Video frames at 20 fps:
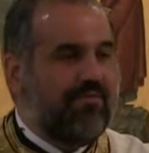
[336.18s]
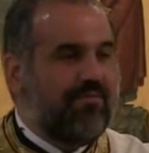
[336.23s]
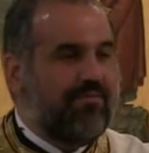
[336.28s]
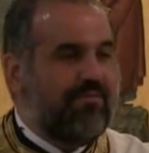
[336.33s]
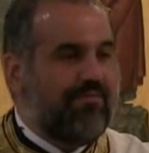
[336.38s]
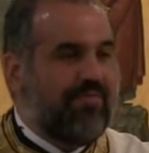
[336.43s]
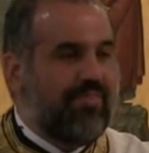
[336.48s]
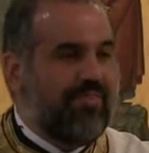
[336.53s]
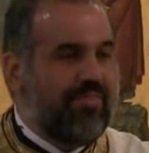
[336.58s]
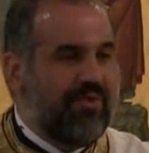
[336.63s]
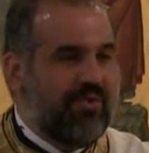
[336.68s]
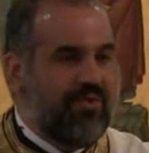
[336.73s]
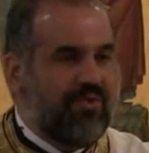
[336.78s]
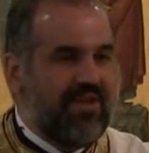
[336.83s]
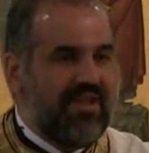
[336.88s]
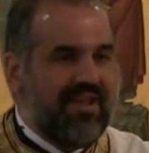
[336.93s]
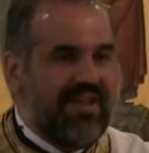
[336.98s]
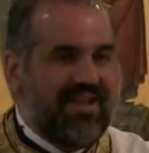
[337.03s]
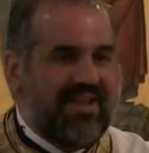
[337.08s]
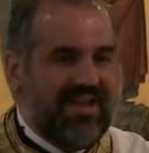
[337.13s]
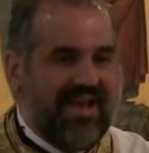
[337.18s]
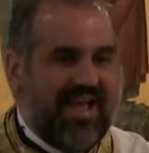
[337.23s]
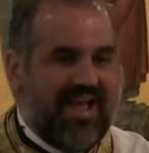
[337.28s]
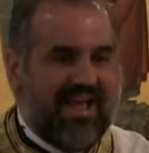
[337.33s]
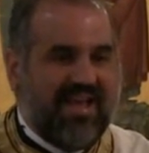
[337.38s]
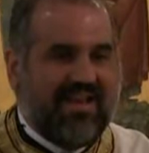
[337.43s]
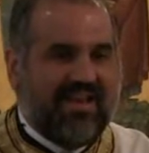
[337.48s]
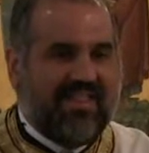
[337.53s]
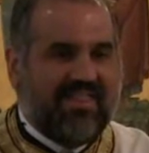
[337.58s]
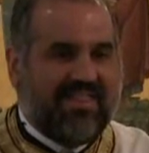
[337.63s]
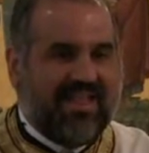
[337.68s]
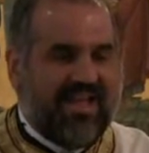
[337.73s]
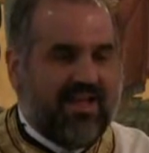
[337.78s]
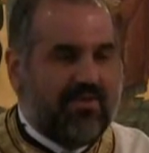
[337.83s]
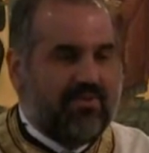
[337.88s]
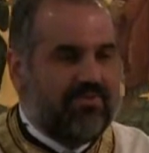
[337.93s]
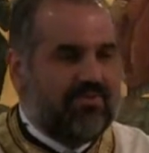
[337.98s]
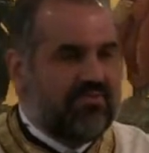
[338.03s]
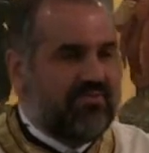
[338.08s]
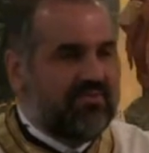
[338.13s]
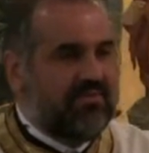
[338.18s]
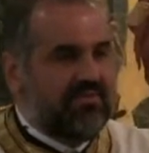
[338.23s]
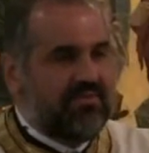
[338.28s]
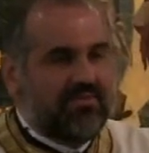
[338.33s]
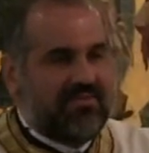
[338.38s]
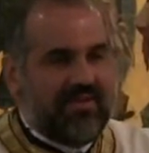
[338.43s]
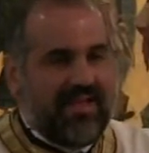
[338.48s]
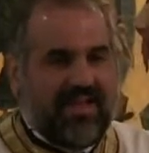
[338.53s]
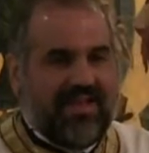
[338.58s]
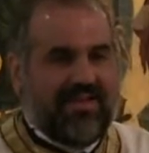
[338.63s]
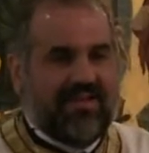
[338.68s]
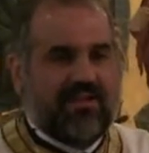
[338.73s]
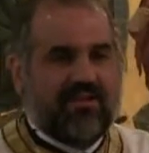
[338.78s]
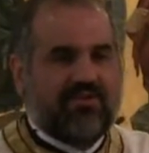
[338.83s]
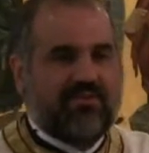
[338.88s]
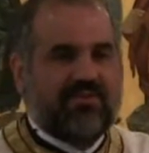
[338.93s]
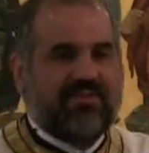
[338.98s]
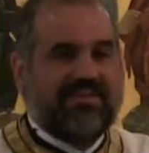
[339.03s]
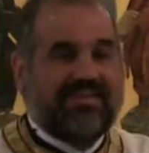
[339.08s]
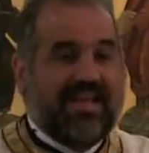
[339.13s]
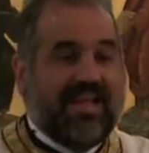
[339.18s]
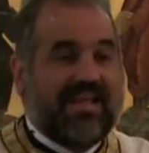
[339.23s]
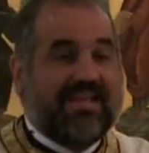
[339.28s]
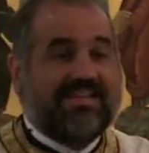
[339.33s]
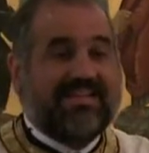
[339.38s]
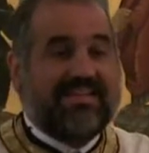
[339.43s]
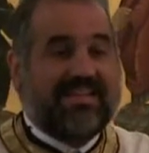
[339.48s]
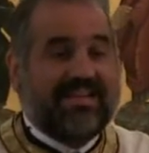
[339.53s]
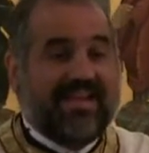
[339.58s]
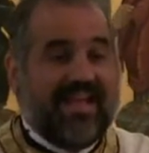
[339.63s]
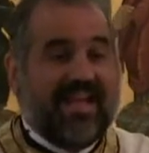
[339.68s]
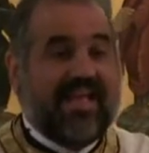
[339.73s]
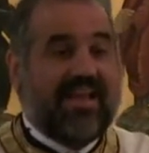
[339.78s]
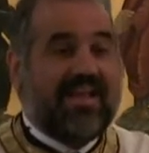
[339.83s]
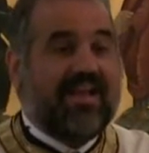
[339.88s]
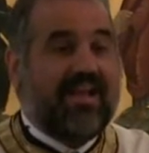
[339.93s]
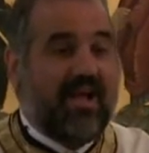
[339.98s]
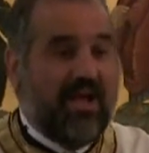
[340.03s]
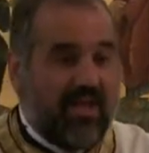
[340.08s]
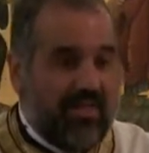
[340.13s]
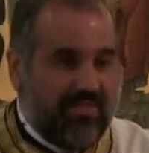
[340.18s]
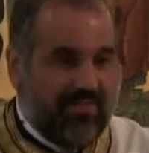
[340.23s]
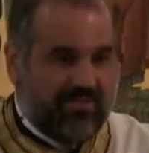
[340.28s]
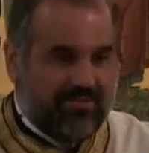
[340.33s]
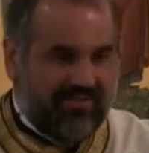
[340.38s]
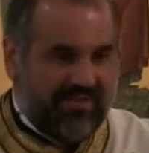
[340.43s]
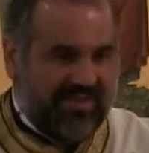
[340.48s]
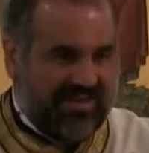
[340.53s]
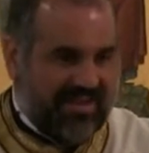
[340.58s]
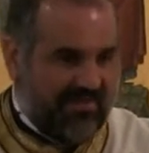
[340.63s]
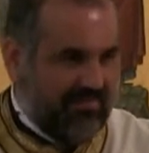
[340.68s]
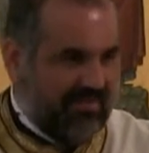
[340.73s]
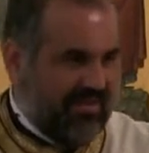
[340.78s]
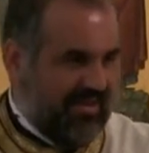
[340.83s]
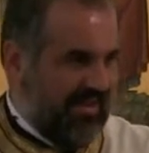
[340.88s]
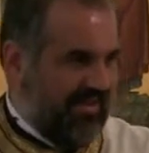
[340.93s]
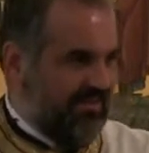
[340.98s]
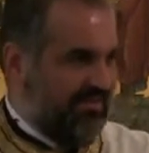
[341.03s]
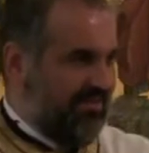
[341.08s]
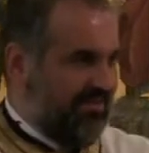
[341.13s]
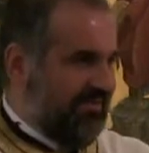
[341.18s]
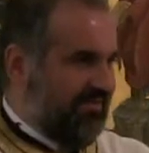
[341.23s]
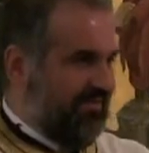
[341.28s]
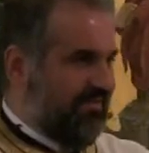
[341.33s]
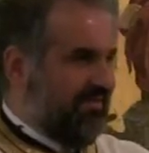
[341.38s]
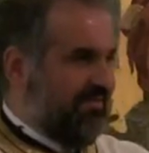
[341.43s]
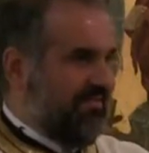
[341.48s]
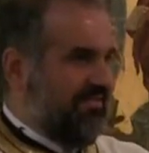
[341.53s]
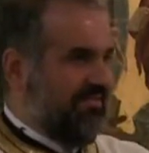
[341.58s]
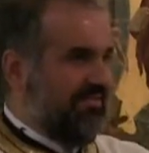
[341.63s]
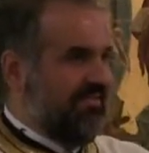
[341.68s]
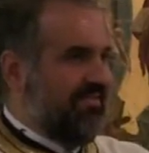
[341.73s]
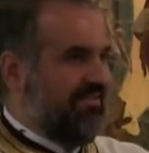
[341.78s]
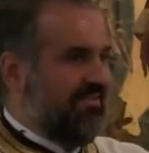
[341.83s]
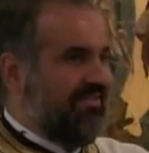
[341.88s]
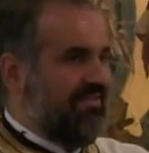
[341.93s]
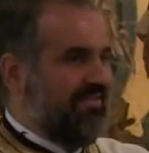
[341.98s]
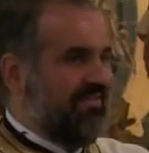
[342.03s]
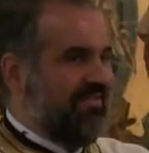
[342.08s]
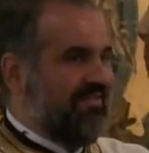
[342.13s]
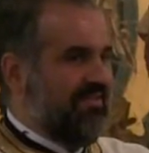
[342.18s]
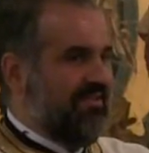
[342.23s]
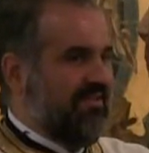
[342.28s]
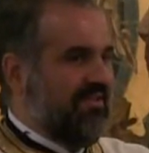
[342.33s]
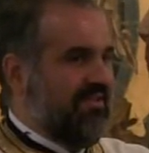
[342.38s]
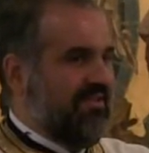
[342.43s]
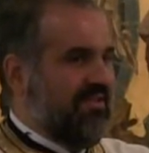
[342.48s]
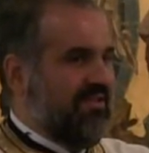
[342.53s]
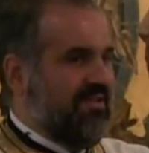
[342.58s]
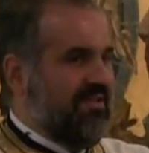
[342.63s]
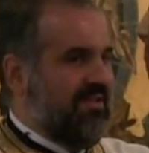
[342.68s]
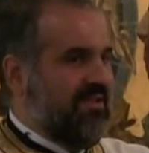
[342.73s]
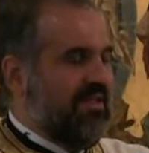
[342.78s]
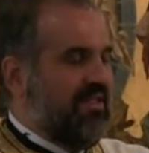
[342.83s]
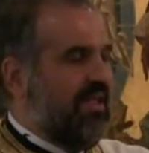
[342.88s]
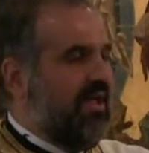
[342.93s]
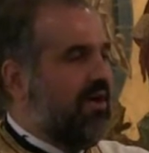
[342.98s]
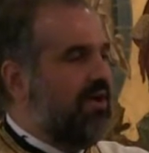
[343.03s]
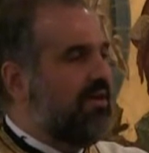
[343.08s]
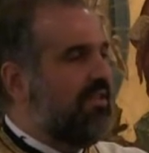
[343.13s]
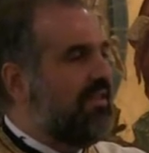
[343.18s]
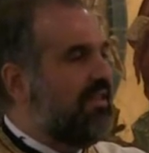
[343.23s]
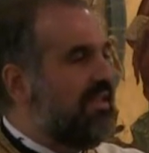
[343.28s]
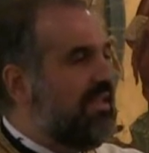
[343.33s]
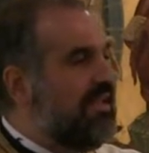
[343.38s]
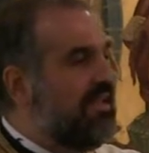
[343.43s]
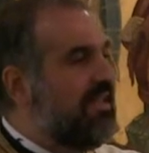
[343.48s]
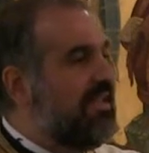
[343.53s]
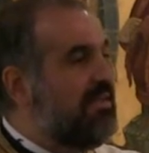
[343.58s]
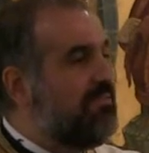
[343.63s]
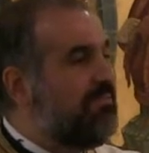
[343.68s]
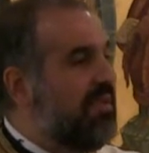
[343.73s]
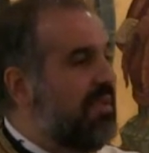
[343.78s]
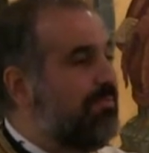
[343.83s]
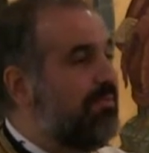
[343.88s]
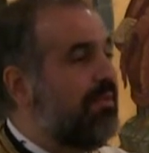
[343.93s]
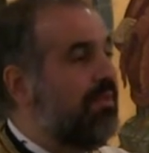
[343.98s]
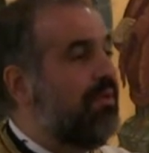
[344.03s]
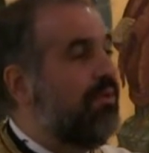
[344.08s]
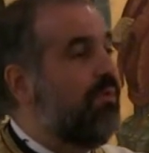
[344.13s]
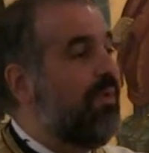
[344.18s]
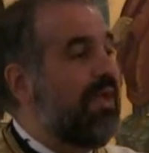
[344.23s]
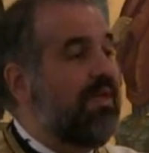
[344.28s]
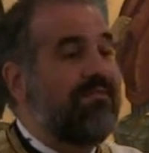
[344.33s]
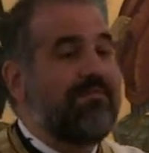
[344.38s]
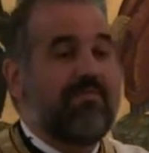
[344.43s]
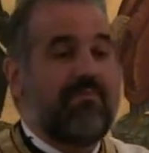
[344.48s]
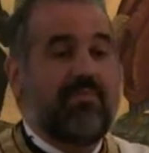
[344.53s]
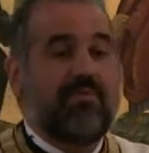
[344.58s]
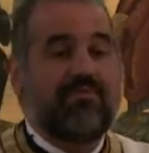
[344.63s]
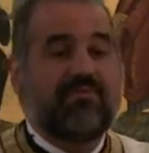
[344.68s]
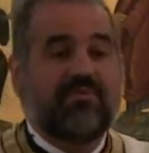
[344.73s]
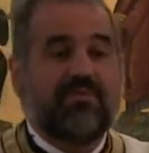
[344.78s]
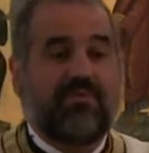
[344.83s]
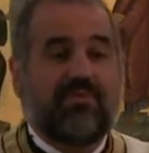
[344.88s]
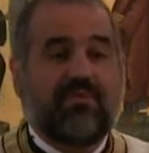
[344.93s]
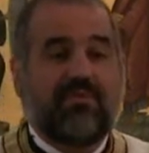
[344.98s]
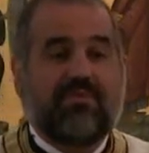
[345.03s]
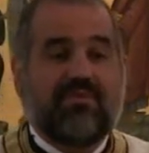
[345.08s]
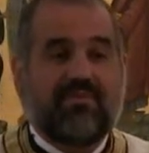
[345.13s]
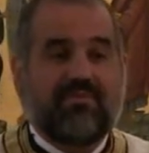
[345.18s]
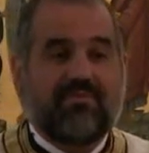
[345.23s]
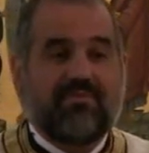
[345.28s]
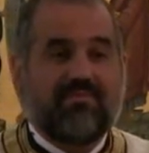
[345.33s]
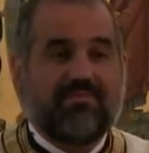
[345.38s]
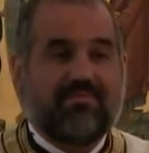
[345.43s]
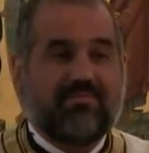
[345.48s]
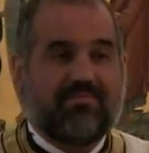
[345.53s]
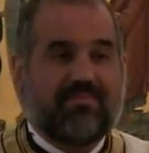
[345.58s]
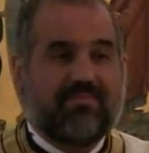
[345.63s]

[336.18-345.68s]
thirty-nine thousand nine hundred ninety-nine other denominations are leading people away from the truth.